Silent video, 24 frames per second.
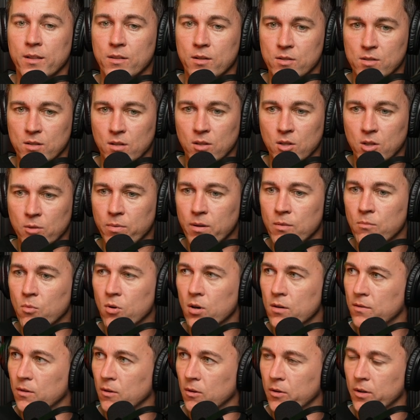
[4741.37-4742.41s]
There's a little bit more
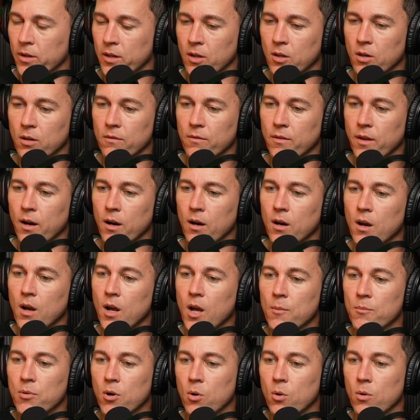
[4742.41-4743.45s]
of a learning curve there.
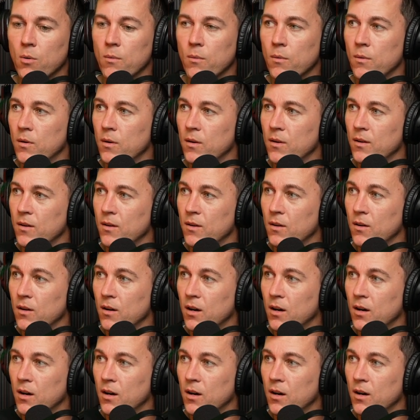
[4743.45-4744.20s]
That's but, DALL-E, right?